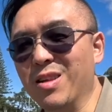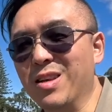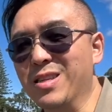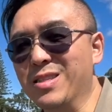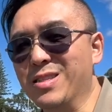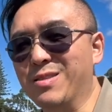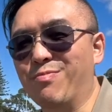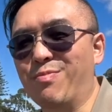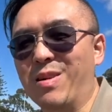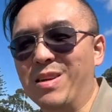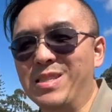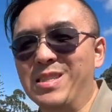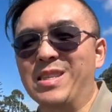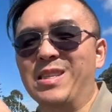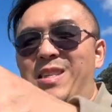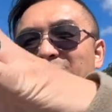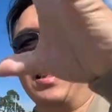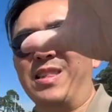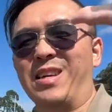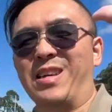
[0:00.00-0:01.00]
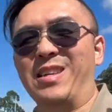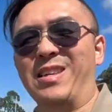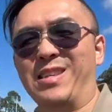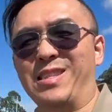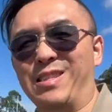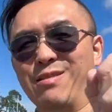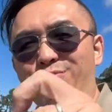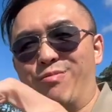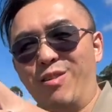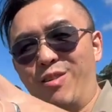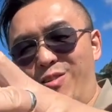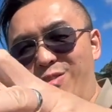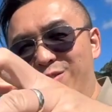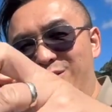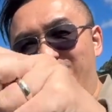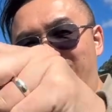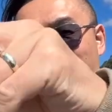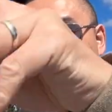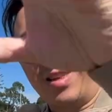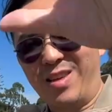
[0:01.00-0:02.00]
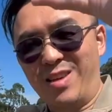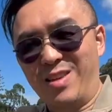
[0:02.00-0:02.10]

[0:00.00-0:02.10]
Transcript: it's basically like an explosion